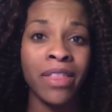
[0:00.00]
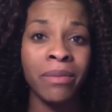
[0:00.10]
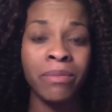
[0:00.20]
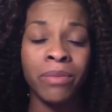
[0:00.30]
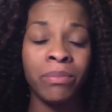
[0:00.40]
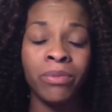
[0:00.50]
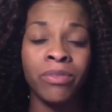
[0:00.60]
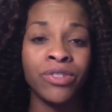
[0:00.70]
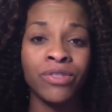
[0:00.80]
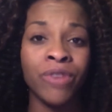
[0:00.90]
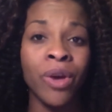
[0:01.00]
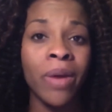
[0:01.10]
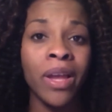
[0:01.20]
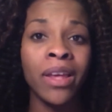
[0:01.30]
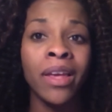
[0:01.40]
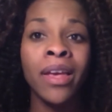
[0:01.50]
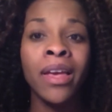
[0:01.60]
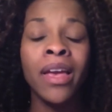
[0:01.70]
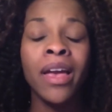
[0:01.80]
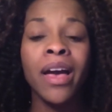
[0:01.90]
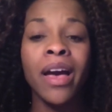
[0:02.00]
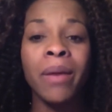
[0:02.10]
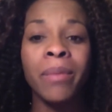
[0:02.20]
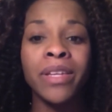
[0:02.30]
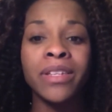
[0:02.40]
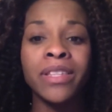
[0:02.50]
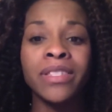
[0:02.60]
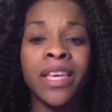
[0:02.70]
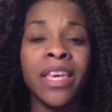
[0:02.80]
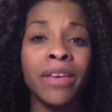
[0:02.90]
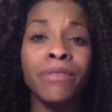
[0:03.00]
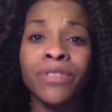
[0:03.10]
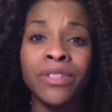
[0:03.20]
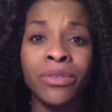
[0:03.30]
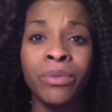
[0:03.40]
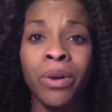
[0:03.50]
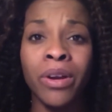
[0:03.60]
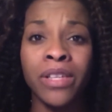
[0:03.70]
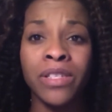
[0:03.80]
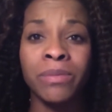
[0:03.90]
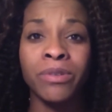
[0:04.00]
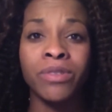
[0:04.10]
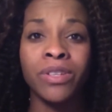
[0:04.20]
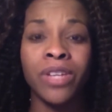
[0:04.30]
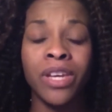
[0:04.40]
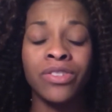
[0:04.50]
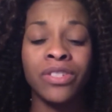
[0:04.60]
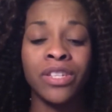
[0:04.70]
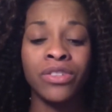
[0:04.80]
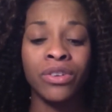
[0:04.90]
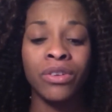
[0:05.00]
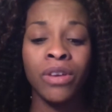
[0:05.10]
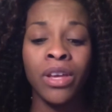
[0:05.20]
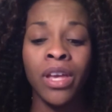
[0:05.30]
the privilege of knowing. It's a gift to work as a special education teacher.